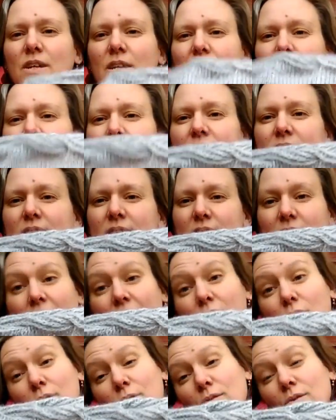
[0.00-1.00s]
knitting
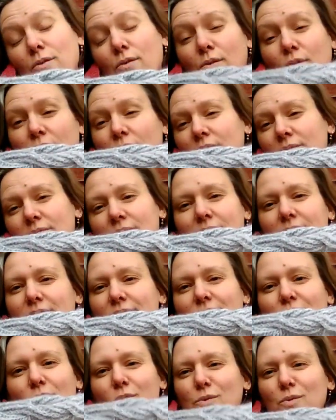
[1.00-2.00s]
down or
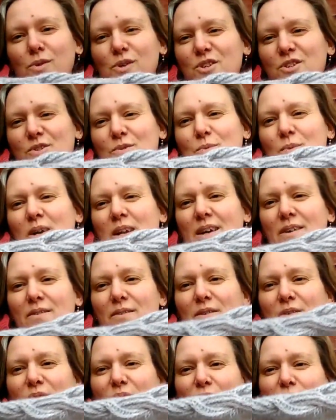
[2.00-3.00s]
forwards or
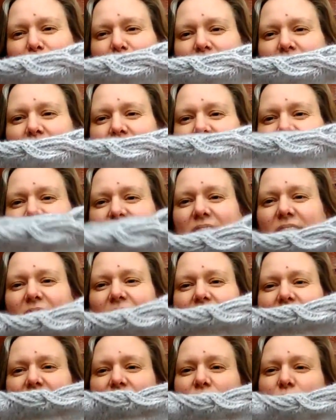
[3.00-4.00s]
whatever from it,
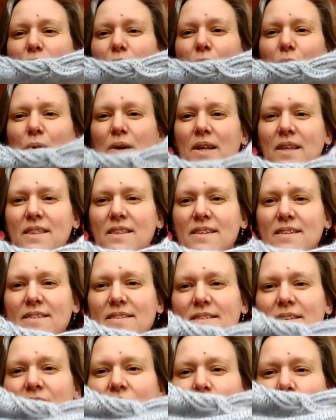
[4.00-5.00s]
and doing this
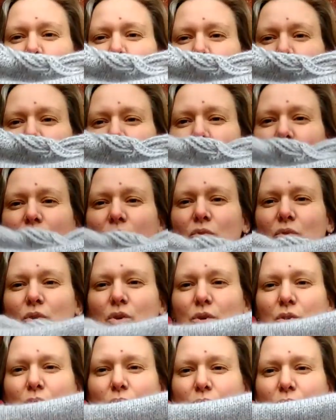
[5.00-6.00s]

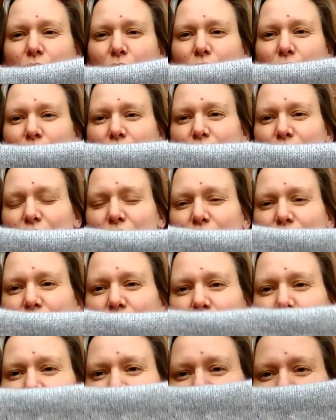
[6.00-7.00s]
huge
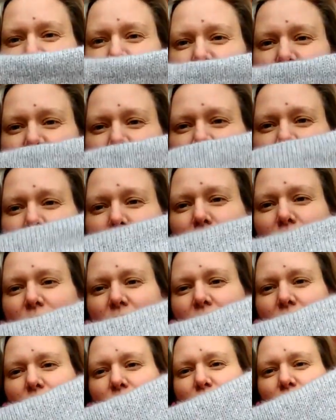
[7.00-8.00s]
cable
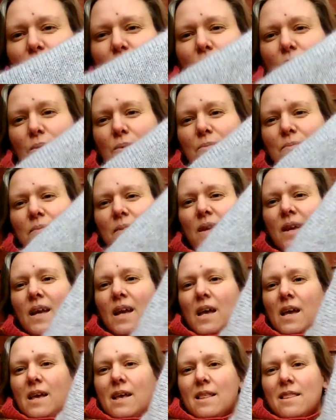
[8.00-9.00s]
that will go
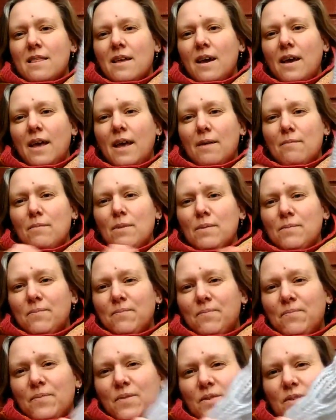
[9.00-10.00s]
in the hem.
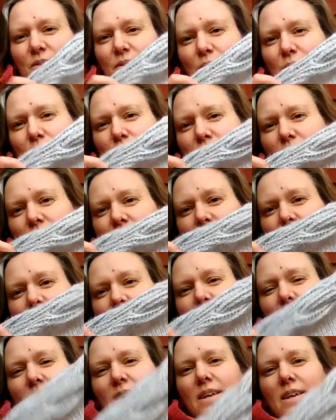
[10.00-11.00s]
So,
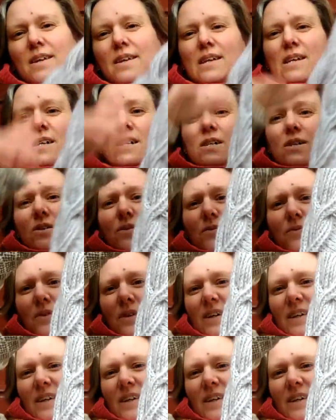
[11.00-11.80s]
ooh,